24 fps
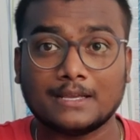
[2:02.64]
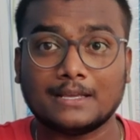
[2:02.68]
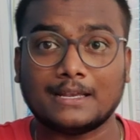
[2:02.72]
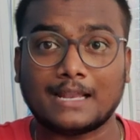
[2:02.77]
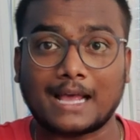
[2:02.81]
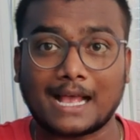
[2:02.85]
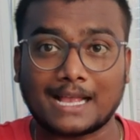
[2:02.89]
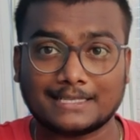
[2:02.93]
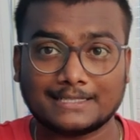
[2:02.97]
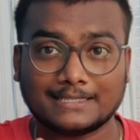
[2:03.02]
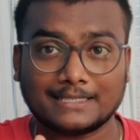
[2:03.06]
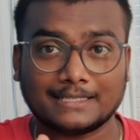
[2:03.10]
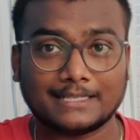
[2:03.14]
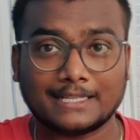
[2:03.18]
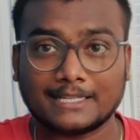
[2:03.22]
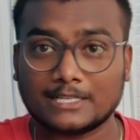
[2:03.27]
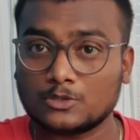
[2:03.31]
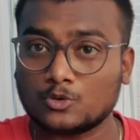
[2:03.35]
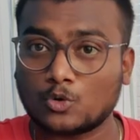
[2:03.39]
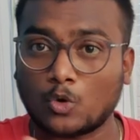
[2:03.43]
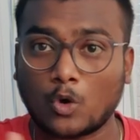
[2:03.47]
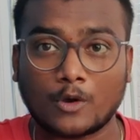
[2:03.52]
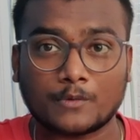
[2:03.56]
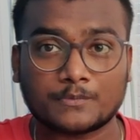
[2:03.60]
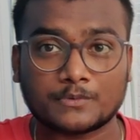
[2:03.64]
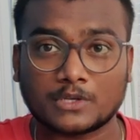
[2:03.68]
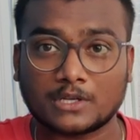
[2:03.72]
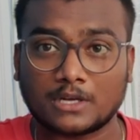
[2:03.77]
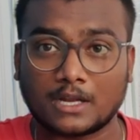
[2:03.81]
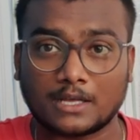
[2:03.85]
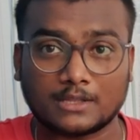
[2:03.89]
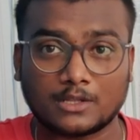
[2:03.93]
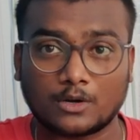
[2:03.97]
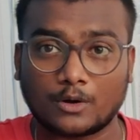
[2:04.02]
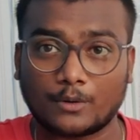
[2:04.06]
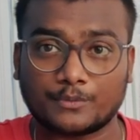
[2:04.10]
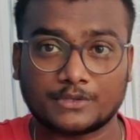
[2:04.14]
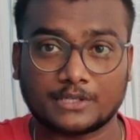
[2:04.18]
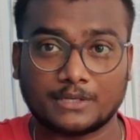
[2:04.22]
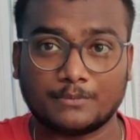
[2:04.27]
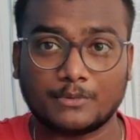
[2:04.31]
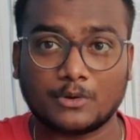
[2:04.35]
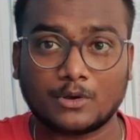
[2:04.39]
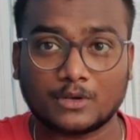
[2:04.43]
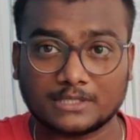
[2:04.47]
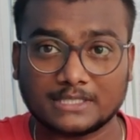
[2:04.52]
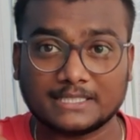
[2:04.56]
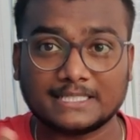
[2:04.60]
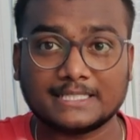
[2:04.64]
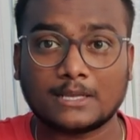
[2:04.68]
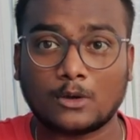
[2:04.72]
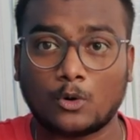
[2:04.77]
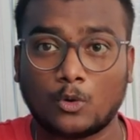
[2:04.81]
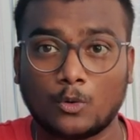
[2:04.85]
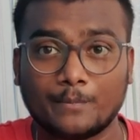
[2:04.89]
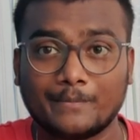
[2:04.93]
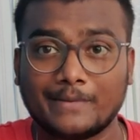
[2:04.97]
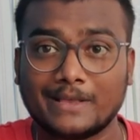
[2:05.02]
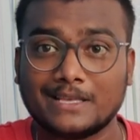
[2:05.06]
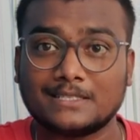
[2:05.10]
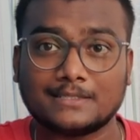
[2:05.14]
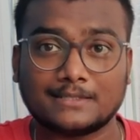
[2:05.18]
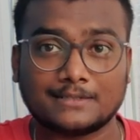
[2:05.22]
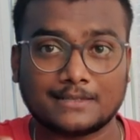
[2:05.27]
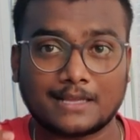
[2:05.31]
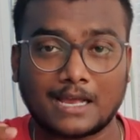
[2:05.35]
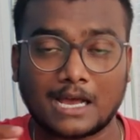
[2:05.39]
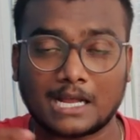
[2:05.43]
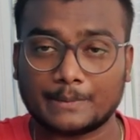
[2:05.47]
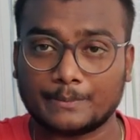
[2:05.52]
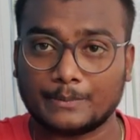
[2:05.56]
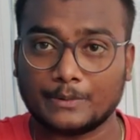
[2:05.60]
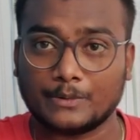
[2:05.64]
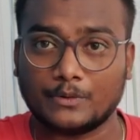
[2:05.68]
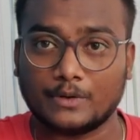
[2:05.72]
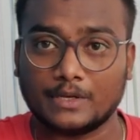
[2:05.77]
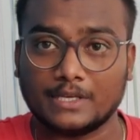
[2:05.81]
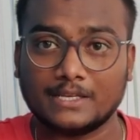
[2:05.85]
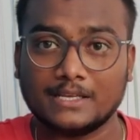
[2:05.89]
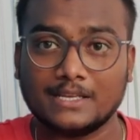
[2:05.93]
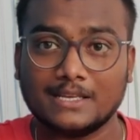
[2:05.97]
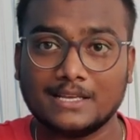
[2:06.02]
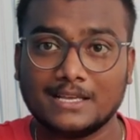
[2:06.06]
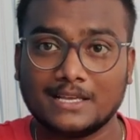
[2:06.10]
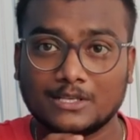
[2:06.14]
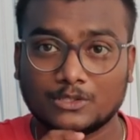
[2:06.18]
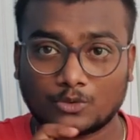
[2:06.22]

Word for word: Last year there is no option, other option, because it is a home-based RPOE.